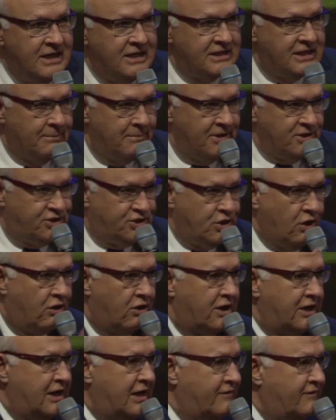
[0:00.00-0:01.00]
The
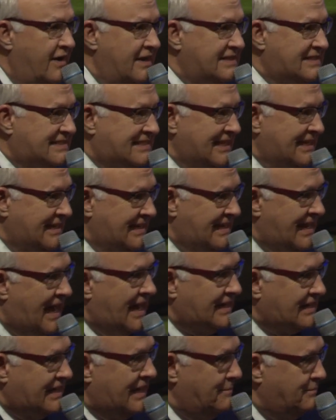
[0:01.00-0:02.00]
majority of us did
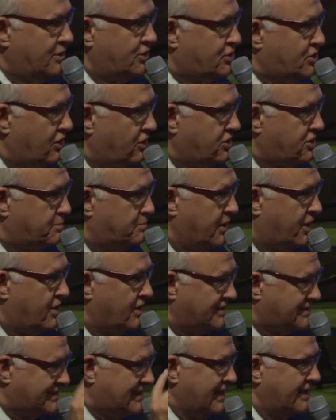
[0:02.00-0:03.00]
not come to church
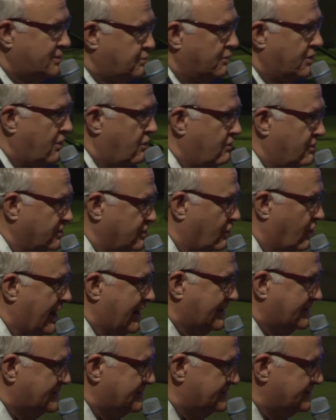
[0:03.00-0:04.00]
because things were going
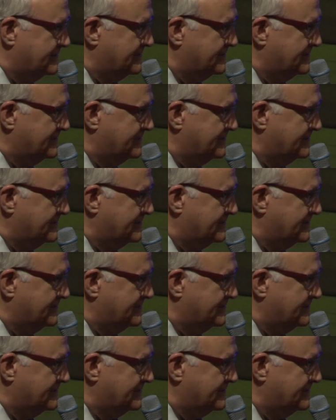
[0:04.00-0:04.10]
great.